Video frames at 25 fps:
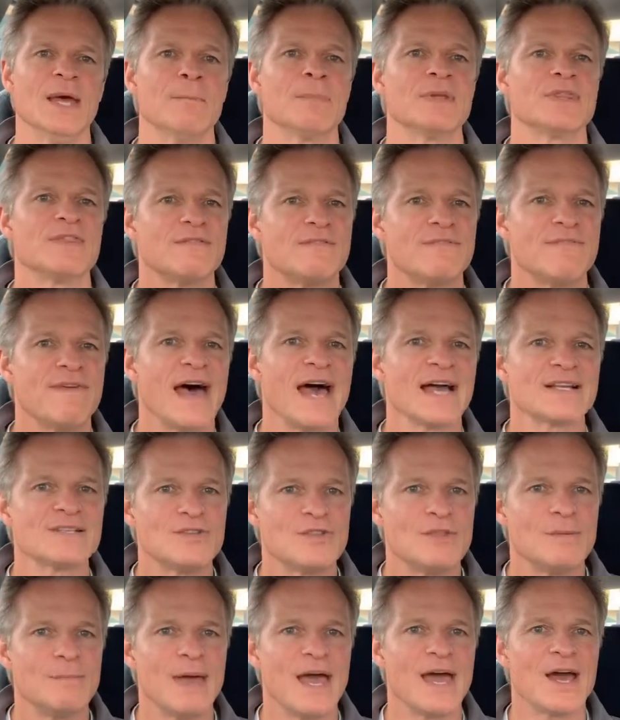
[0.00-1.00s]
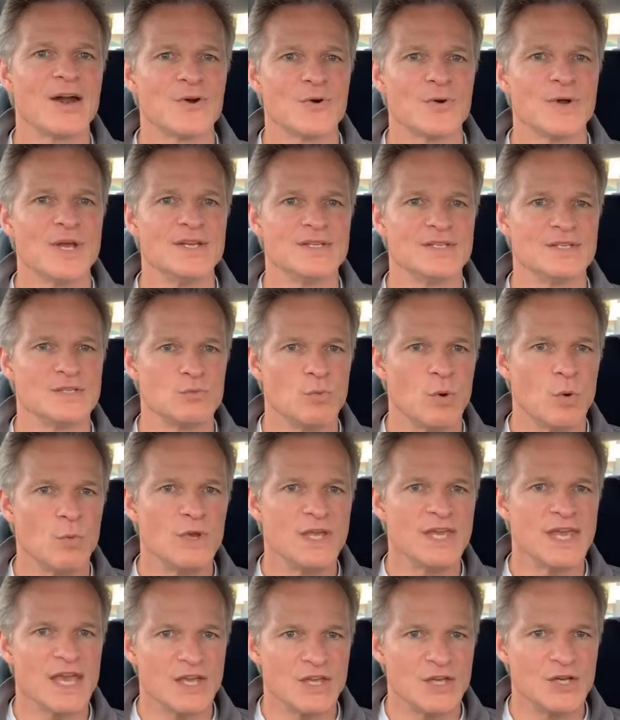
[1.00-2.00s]
But the fact of the matter is when
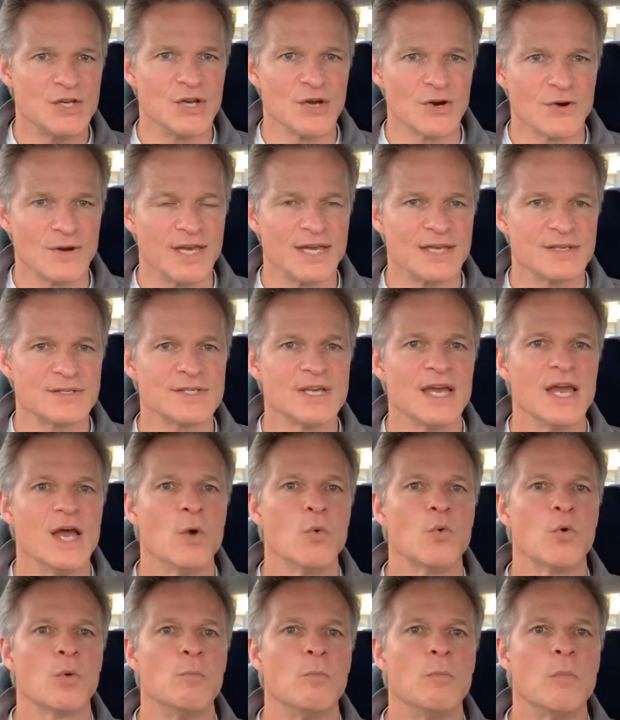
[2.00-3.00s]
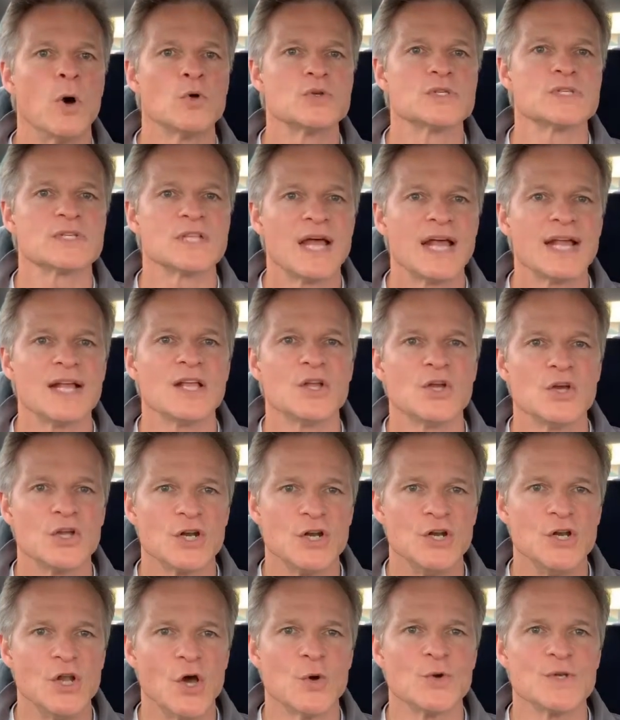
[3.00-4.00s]
we get curious, we're most likely going
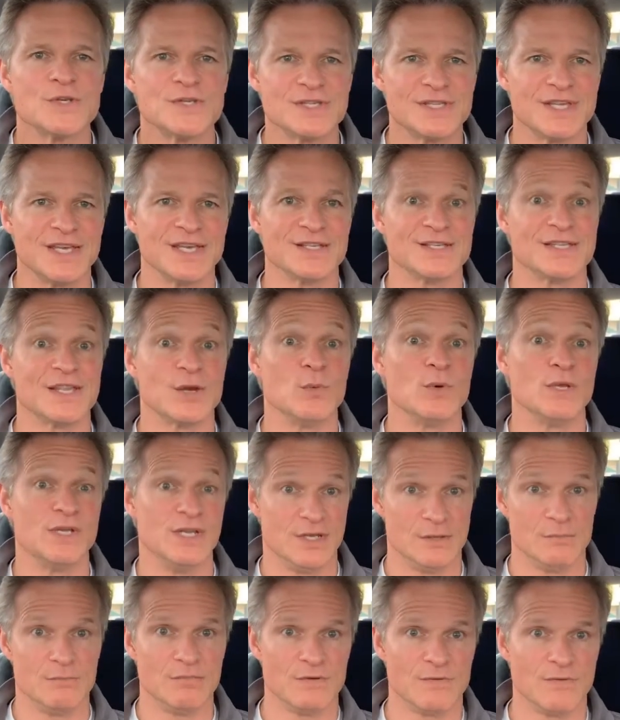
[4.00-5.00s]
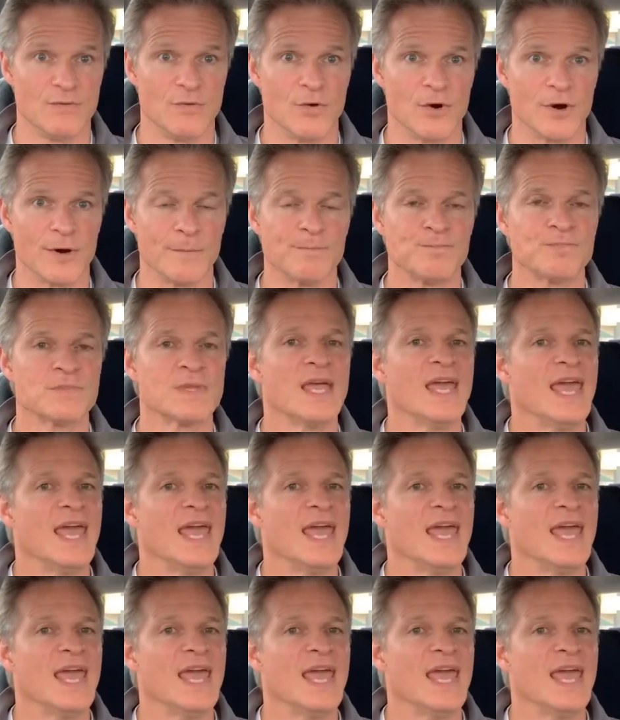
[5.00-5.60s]
to notice things that we didn't before.